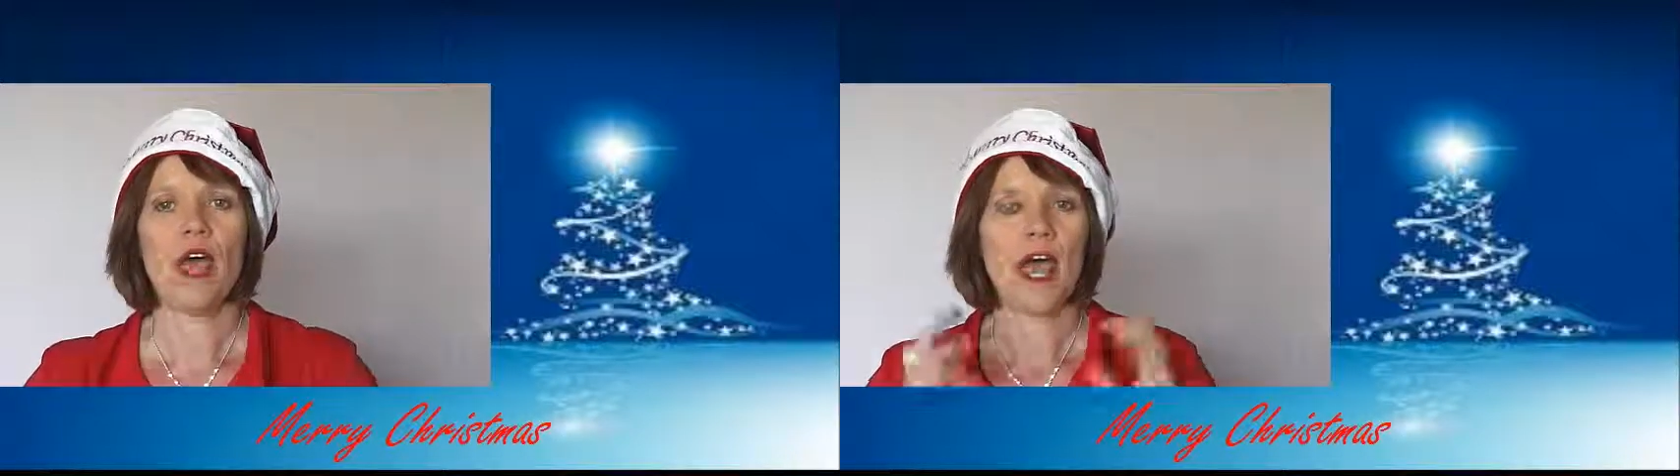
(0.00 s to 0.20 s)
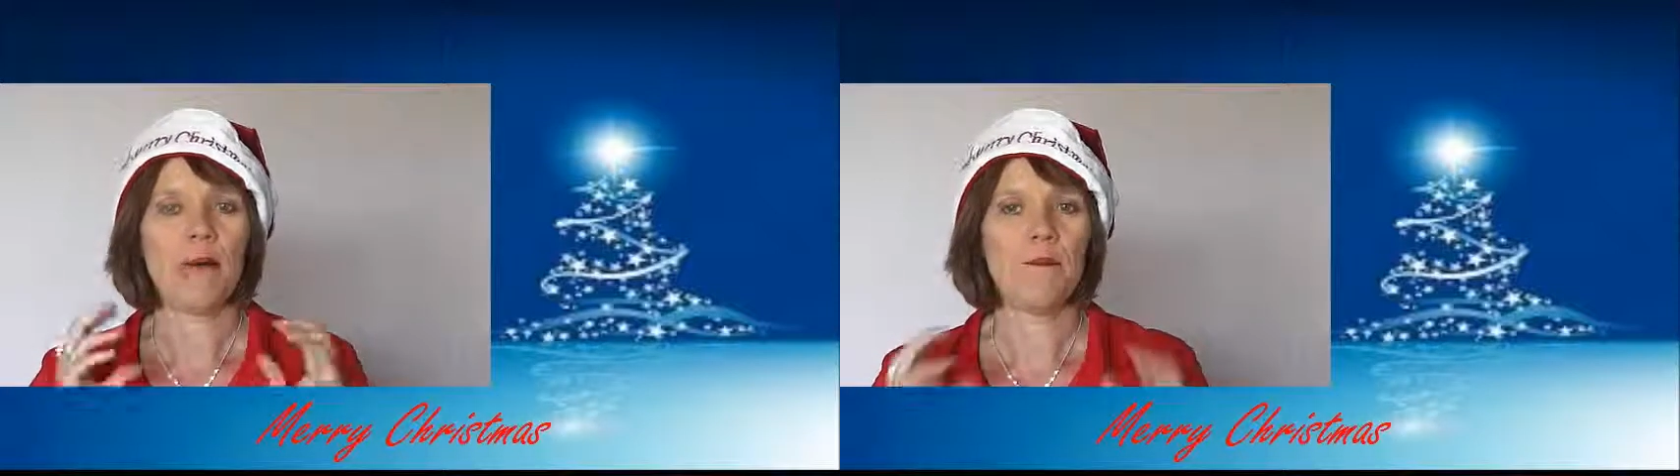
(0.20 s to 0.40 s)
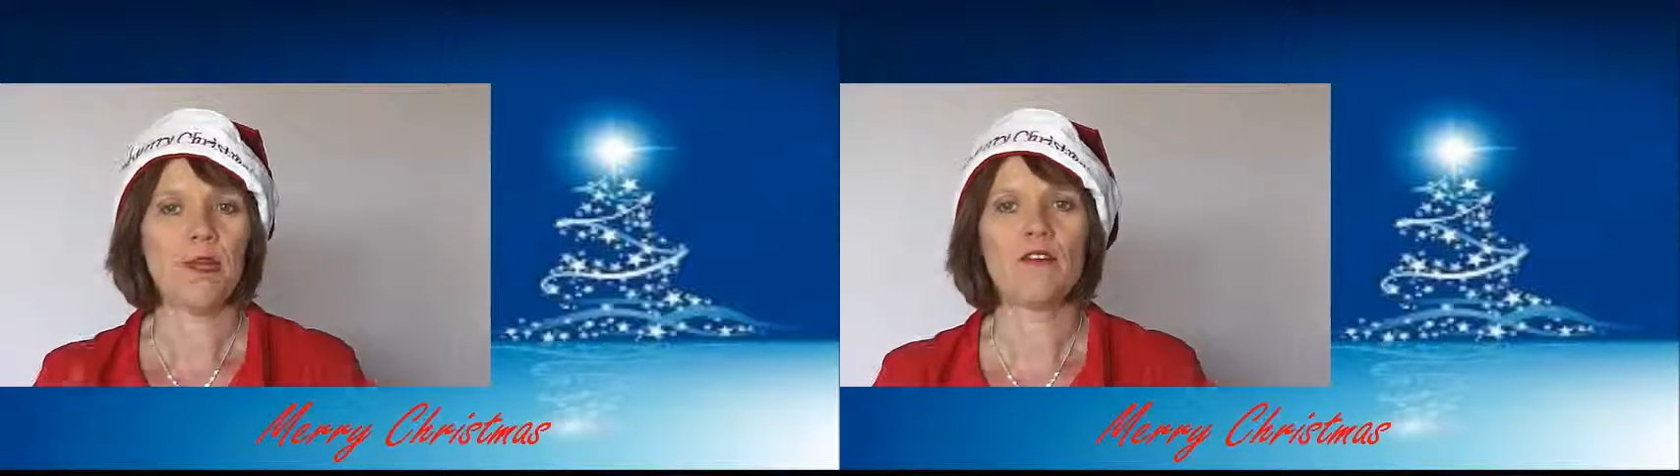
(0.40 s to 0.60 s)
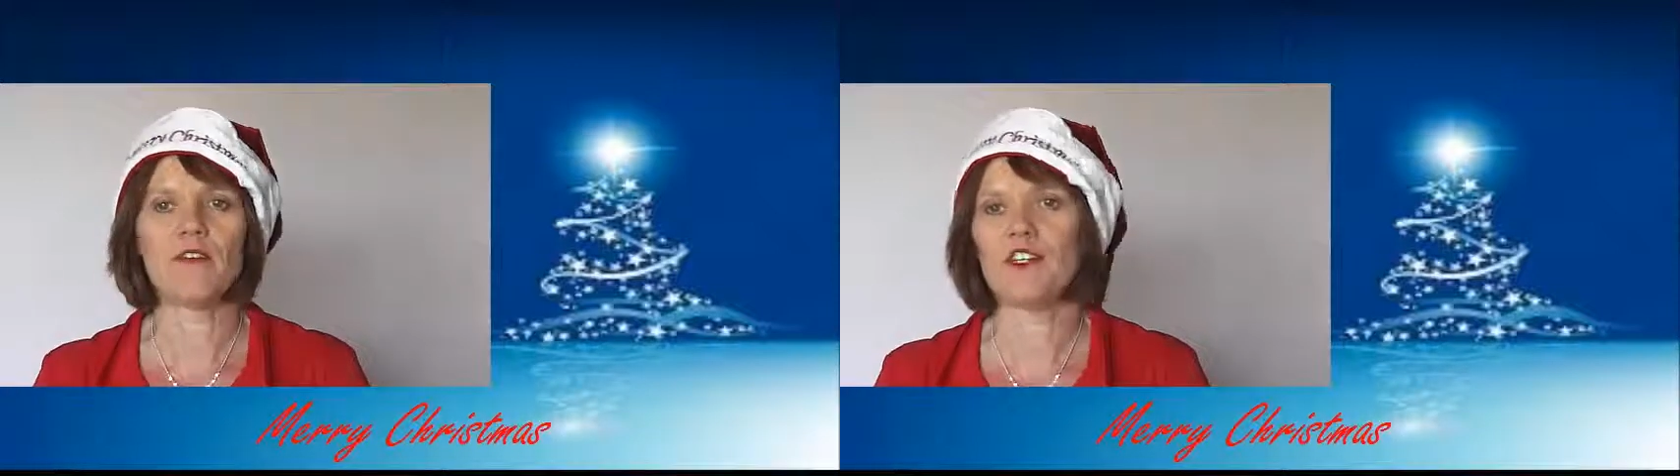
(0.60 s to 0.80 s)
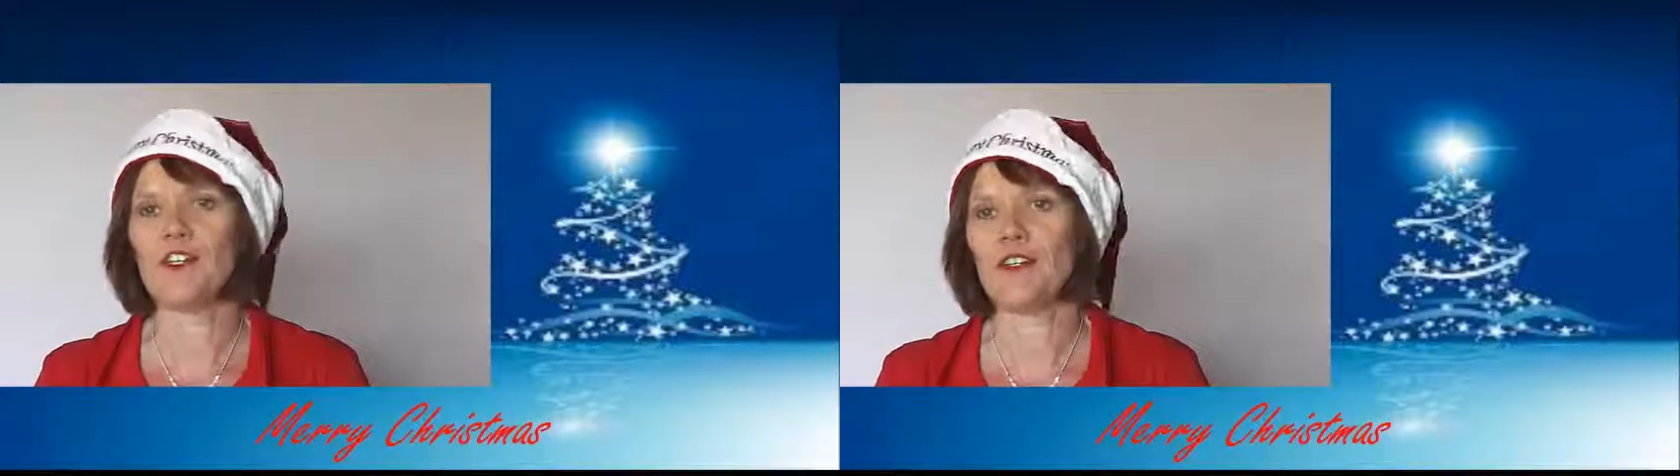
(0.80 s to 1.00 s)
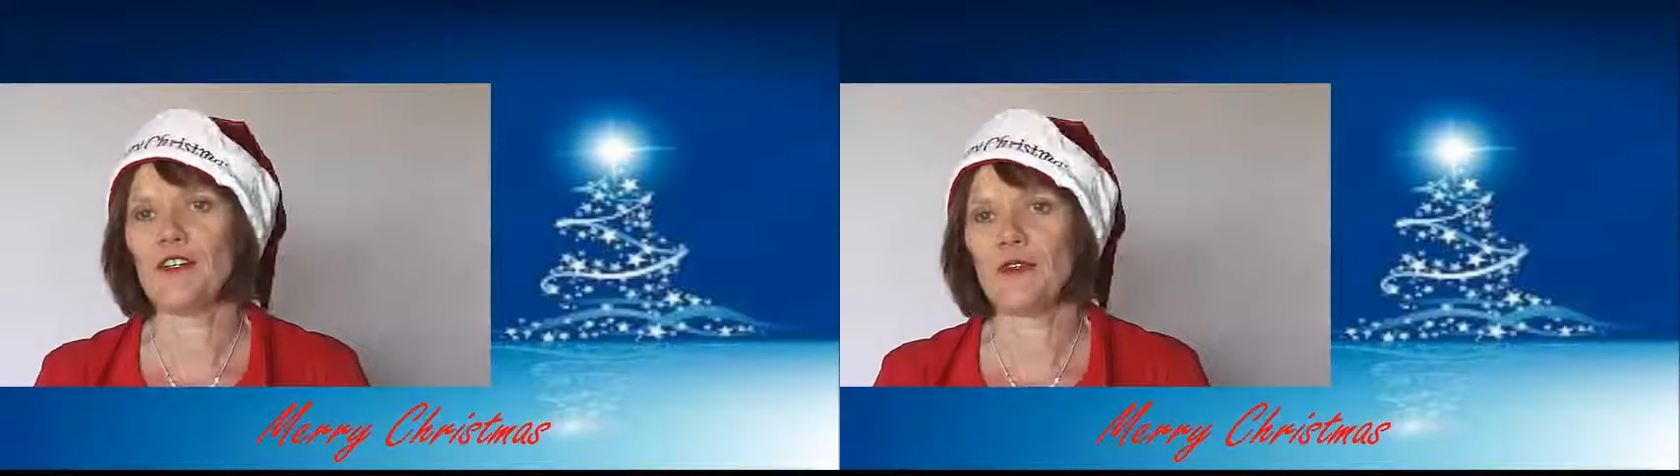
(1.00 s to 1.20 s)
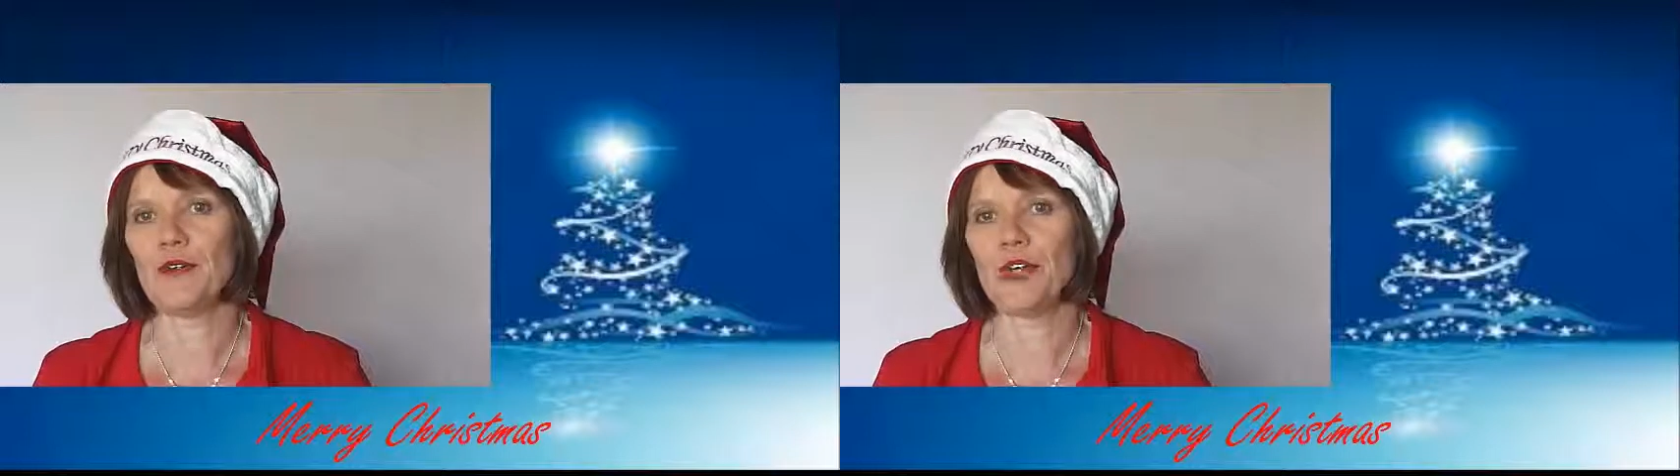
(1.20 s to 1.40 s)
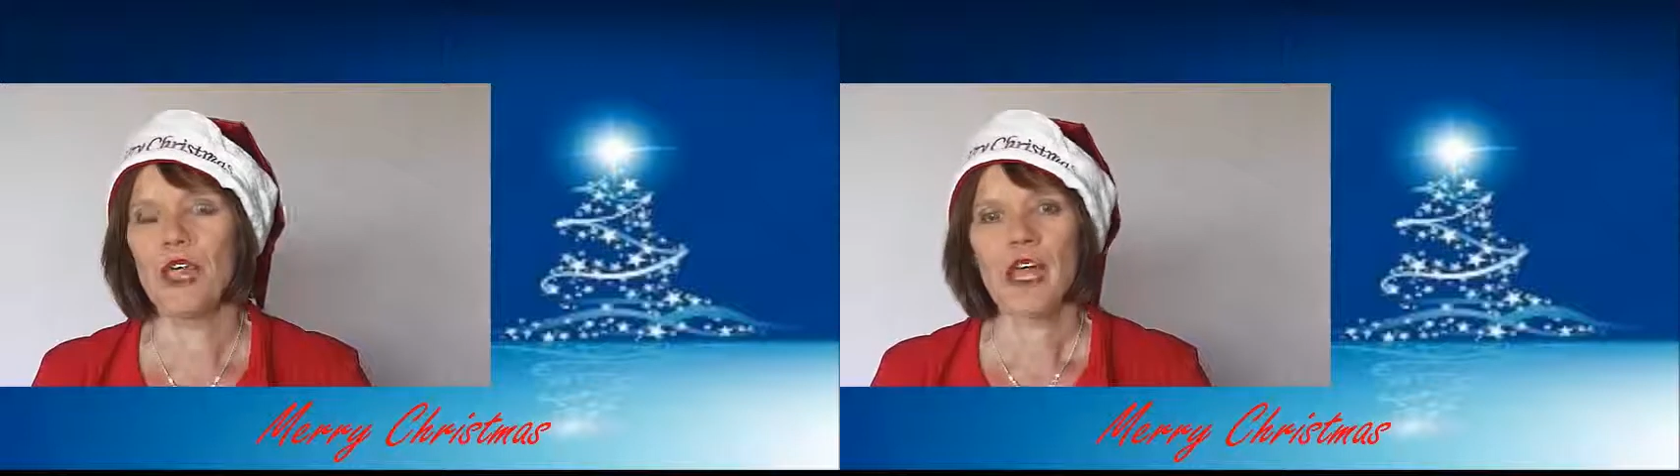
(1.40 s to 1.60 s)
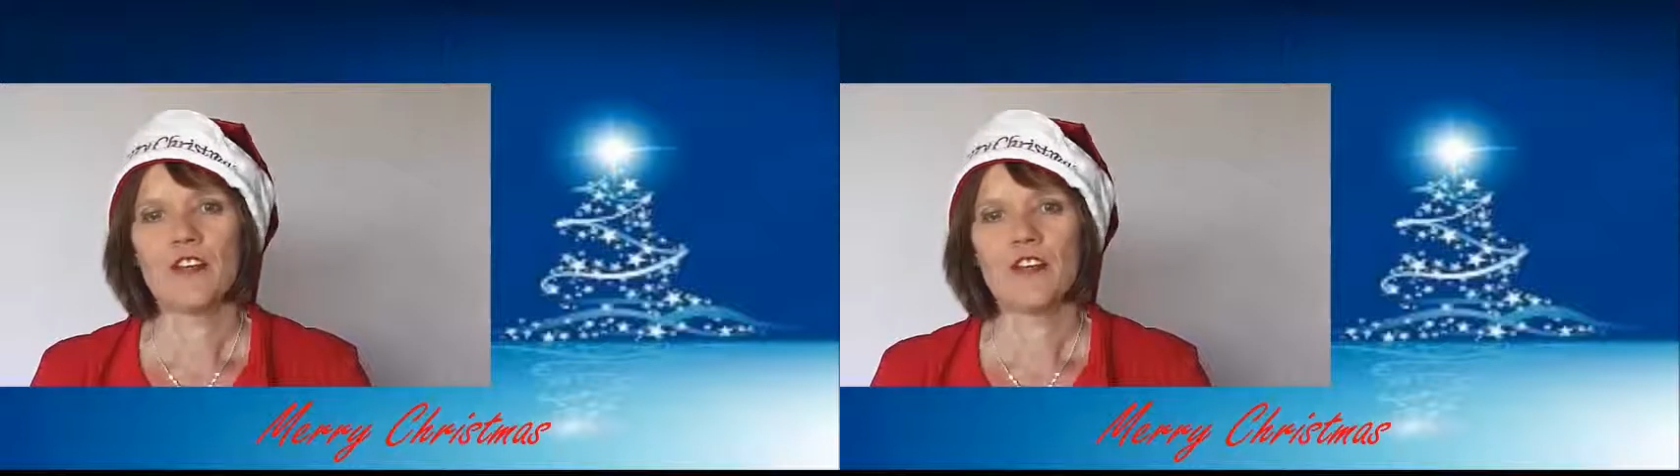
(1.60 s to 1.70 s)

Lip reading: A bit of a new look.